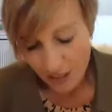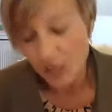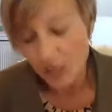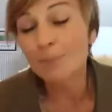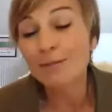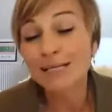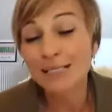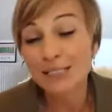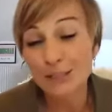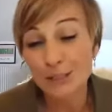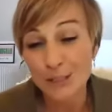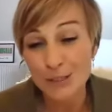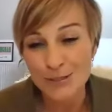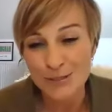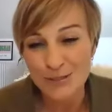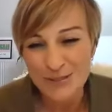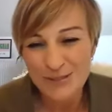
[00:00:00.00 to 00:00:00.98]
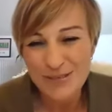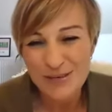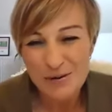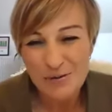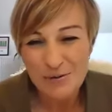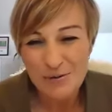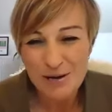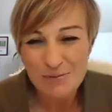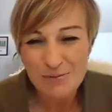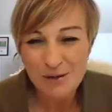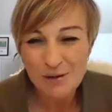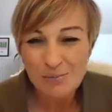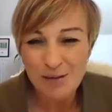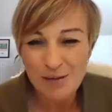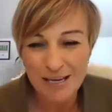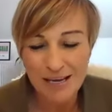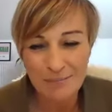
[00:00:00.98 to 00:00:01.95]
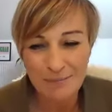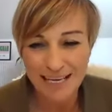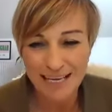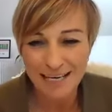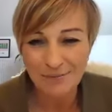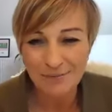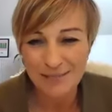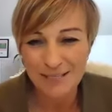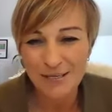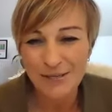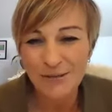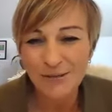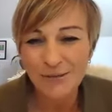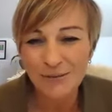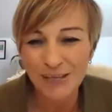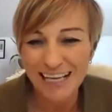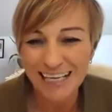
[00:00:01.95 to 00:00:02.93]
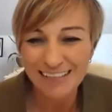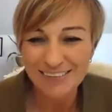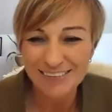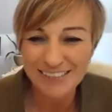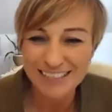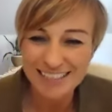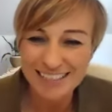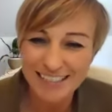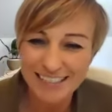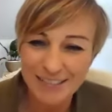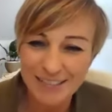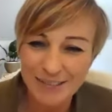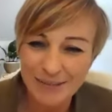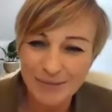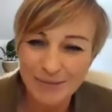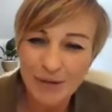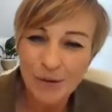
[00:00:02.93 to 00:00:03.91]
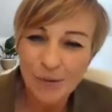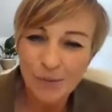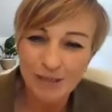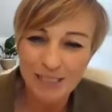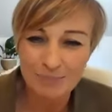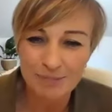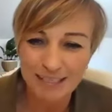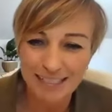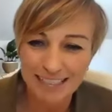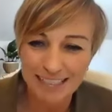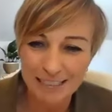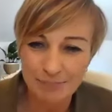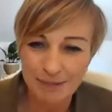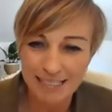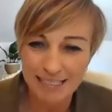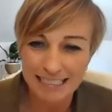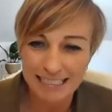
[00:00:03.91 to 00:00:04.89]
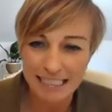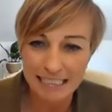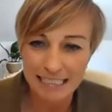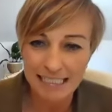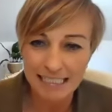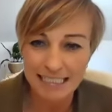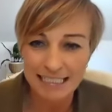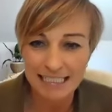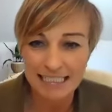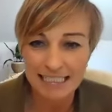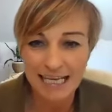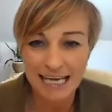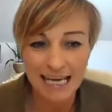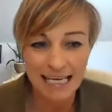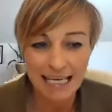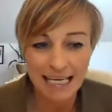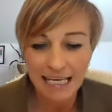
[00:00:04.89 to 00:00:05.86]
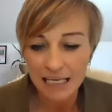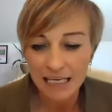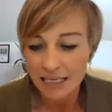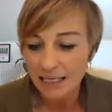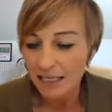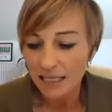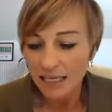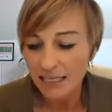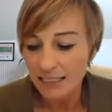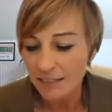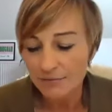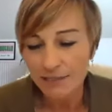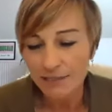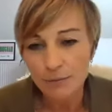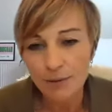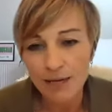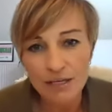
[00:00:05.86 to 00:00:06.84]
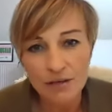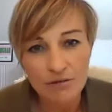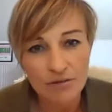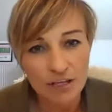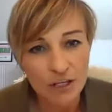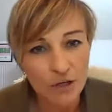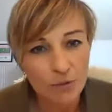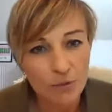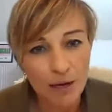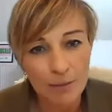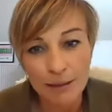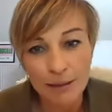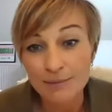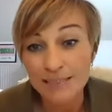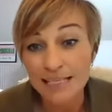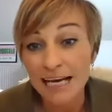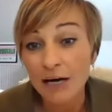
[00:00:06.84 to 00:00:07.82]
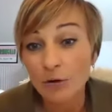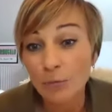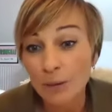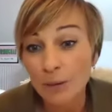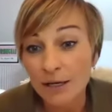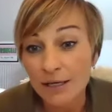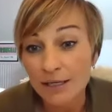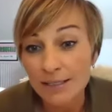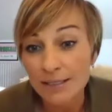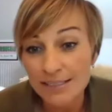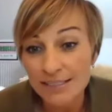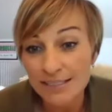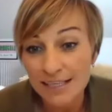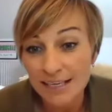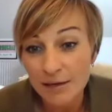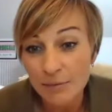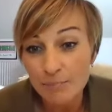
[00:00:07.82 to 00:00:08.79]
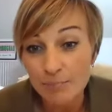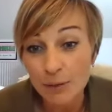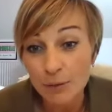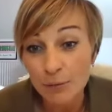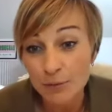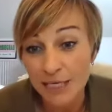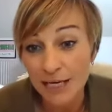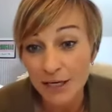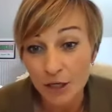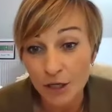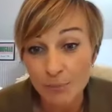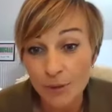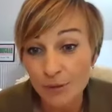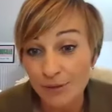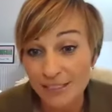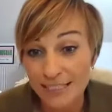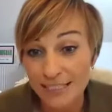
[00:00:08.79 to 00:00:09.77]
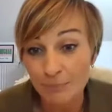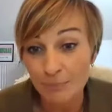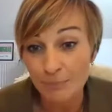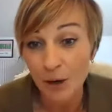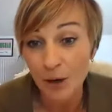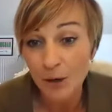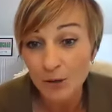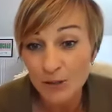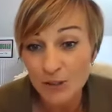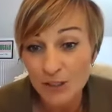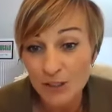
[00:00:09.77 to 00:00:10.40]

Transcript: coming soon, we will be coming out with a call out to West Midlands businesses to say, is there any way you think you might be able to help us build our community pot?